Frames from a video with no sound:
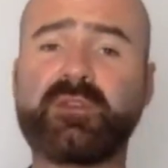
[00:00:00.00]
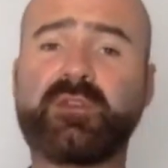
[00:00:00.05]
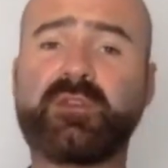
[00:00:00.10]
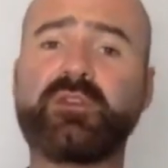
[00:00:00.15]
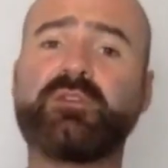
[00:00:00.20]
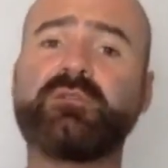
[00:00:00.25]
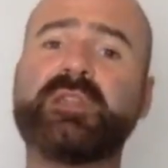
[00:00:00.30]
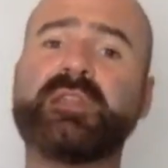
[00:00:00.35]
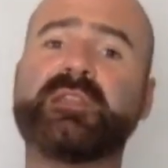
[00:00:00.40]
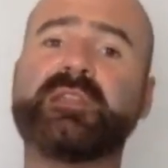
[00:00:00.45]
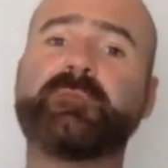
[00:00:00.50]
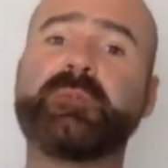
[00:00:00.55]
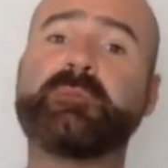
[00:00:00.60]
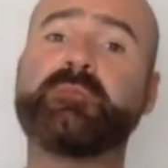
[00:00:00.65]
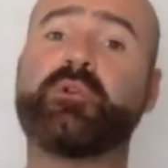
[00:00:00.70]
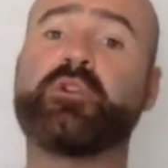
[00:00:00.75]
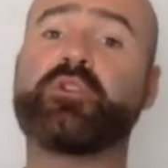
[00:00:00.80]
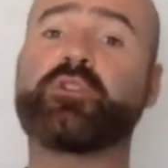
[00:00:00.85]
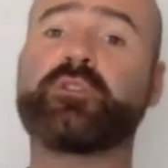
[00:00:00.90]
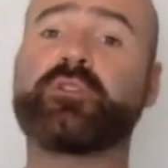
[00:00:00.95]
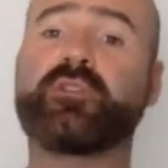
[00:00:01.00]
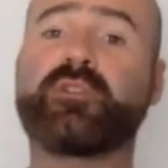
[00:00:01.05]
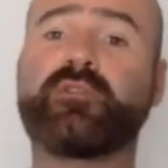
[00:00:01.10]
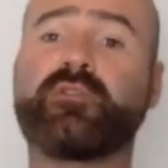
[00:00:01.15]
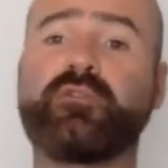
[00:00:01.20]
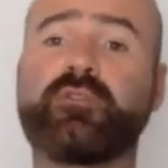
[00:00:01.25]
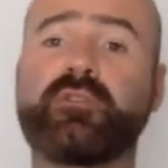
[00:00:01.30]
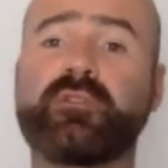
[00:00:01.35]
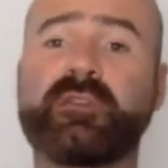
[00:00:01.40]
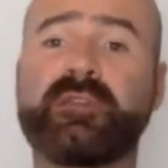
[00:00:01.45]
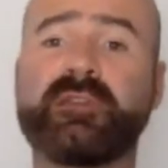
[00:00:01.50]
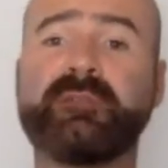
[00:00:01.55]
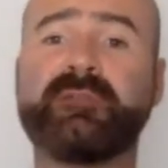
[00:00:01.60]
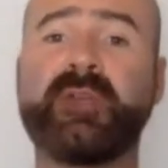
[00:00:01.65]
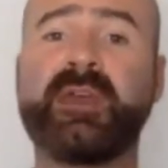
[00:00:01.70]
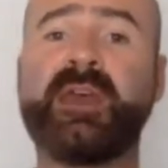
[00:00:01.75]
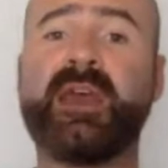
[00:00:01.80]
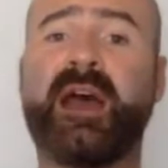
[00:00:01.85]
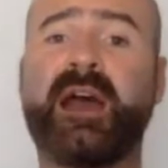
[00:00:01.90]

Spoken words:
So you need to be more constructive,